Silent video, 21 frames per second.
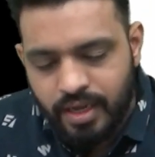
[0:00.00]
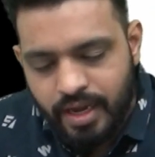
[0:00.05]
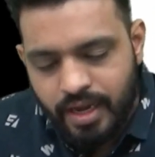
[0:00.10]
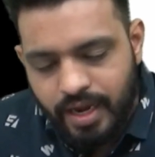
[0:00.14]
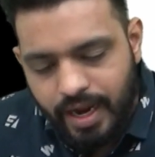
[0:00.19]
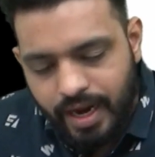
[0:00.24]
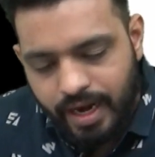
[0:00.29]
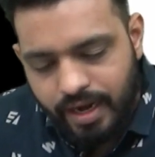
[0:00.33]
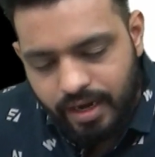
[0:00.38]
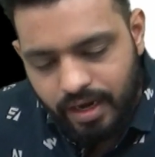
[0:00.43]

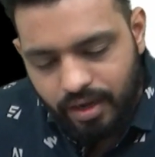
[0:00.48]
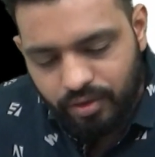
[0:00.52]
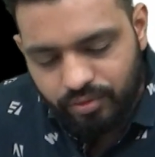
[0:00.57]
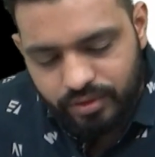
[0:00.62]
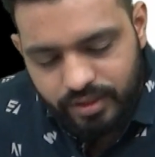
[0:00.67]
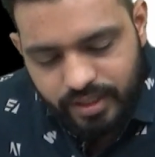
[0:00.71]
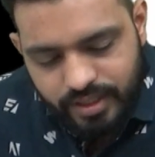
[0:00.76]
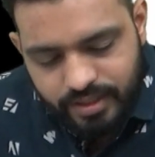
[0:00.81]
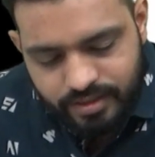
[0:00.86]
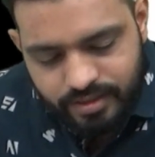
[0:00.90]
and now
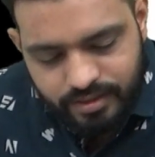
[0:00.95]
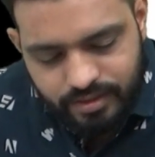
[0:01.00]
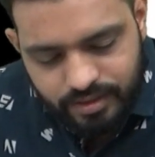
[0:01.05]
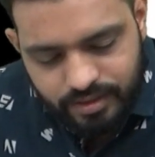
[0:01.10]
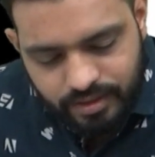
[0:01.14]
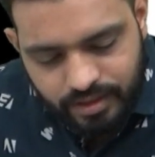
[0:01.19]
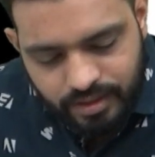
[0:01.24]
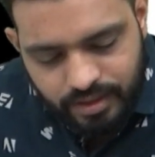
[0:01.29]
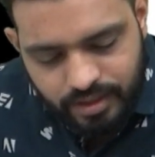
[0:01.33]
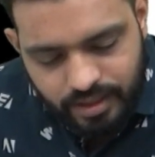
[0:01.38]
this
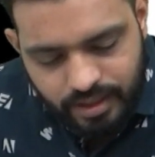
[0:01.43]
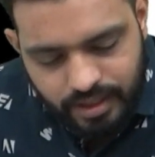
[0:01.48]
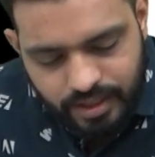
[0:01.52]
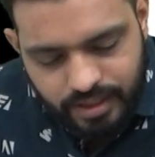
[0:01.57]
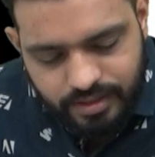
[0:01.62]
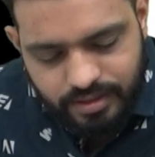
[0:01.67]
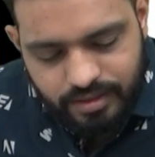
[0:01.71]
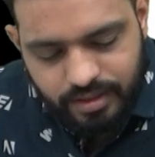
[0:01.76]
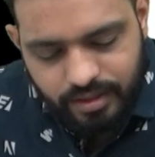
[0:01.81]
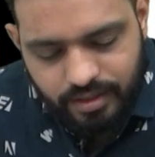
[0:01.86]

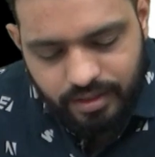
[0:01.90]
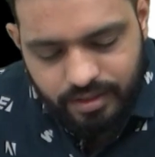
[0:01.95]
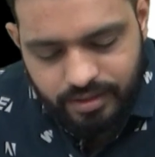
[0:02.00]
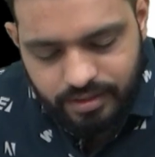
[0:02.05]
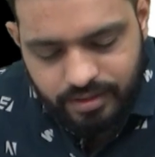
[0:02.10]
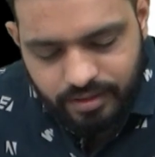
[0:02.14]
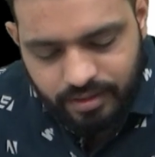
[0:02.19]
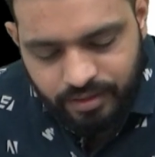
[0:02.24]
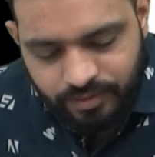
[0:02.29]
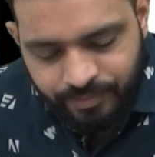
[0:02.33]
is the
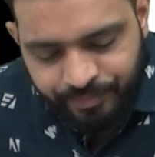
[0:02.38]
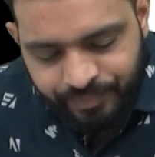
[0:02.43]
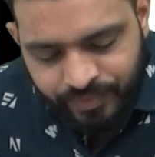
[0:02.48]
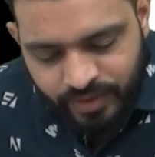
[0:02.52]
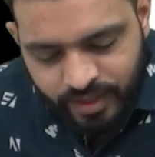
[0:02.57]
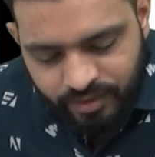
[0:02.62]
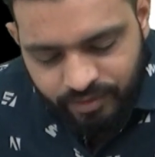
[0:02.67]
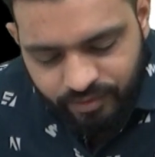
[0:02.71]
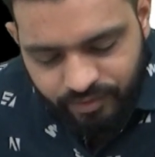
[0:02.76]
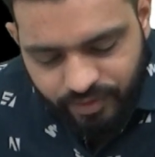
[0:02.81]
reason
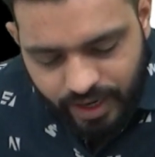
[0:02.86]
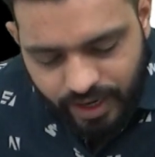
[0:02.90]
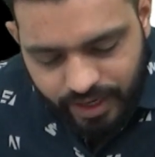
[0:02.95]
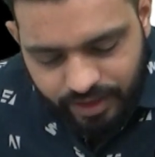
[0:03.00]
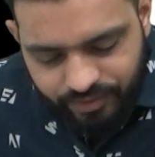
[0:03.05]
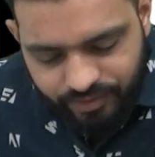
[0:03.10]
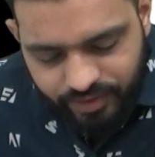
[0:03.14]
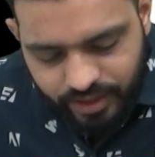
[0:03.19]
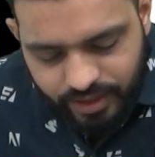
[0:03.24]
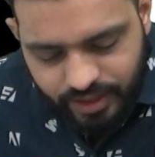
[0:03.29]
why
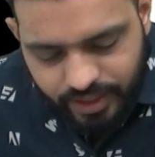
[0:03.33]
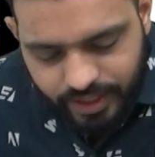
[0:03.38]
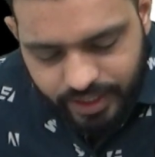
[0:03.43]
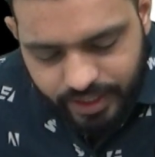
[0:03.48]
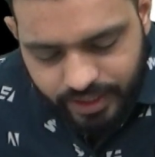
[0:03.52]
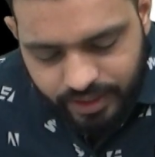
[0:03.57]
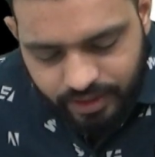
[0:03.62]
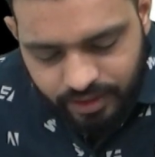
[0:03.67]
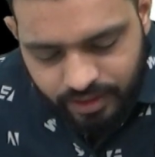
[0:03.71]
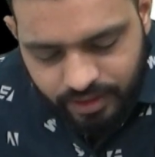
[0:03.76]
we
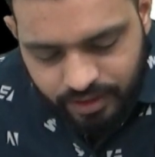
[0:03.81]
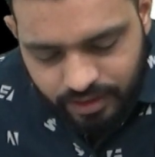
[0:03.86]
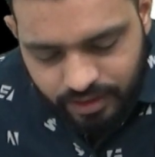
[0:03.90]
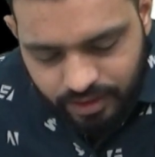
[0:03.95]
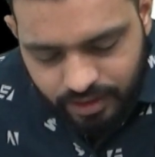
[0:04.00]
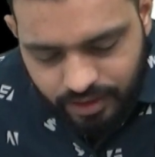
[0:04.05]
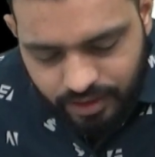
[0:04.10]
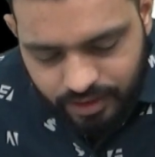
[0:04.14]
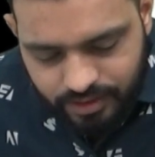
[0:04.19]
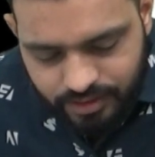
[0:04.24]
get
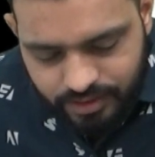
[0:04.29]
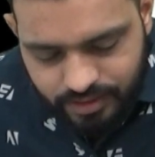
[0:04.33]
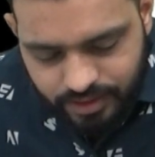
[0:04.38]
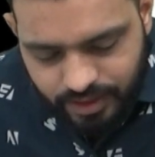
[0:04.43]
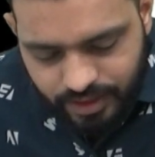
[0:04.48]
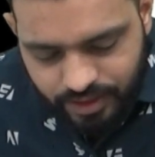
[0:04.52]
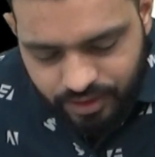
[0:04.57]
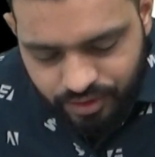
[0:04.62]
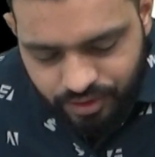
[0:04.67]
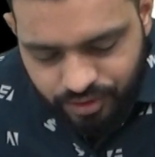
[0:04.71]

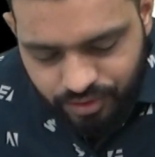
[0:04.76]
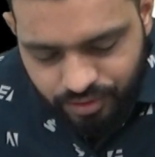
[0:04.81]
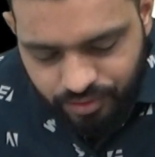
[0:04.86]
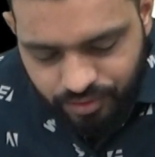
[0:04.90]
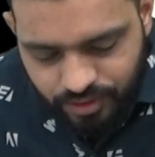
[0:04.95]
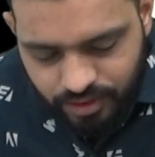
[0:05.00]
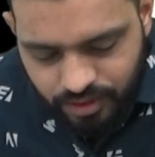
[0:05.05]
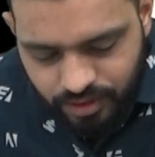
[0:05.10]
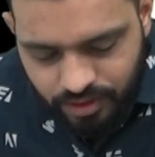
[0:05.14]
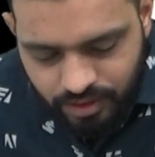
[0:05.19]

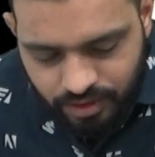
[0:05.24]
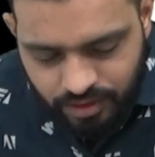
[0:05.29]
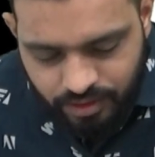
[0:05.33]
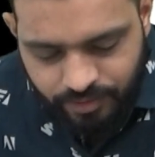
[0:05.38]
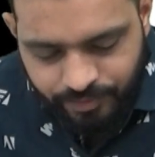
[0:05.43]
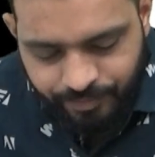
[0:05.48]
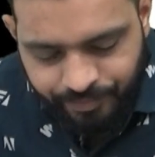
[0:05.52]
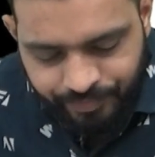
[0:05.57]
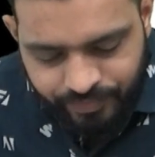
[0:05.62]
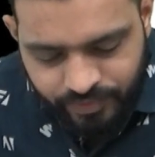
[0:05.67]
consensual
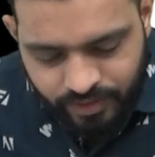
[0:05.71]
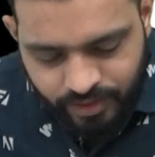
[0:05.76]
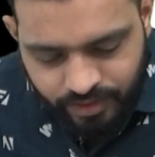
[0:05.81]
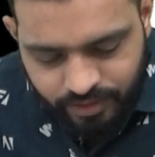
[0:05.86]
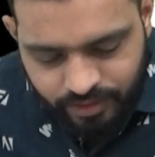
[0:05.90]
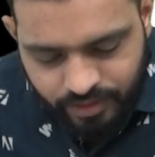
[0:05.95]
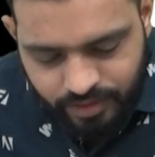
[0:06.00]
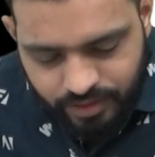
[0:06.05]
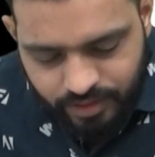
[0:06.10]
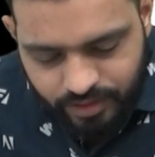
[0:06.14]

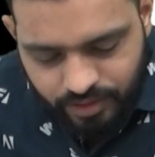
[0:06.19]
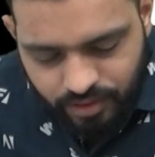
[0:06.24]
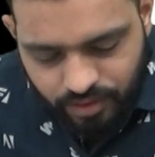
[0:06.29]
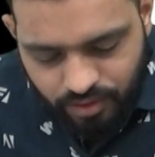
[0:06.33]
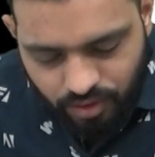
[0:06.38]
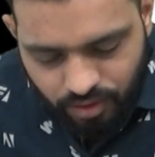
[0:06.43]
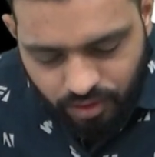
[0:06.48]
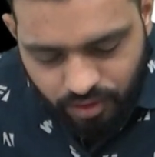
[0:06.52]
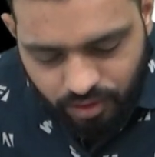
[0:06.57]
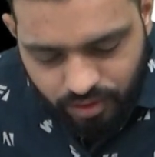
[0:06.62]

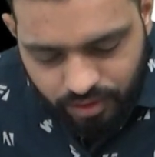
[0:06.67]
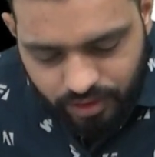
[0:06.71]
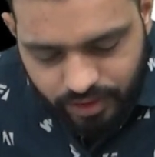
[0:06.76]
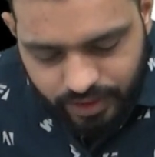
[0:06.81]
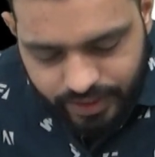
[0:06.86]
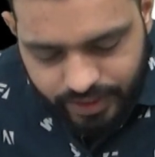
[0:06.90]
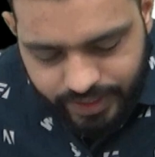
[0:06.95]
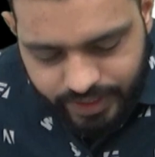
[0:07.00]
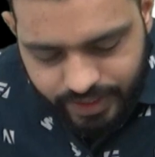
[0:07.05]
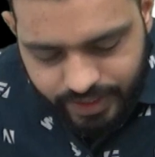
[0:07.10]
or
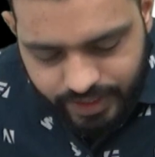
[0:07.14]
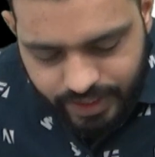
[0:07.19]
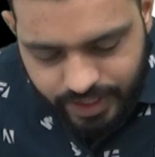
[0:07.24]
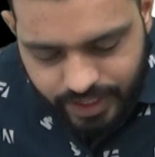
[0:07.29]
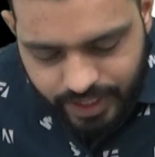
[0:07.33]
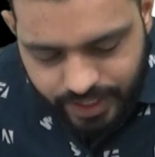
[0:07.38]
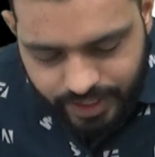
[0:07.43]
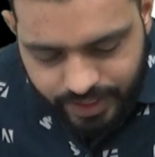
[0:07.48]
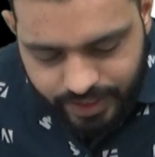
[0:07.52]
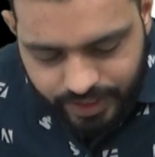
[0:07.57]

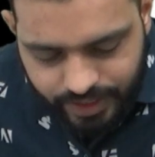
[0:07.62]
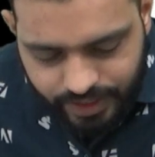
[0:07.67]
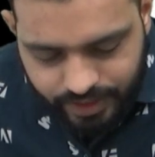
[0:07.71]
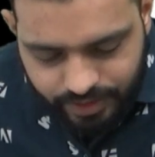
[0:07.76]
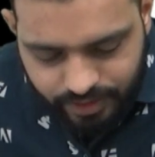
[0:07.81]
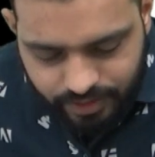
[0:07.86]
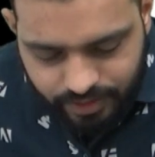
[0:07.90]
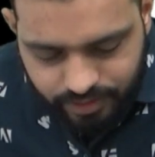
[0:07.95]
indirect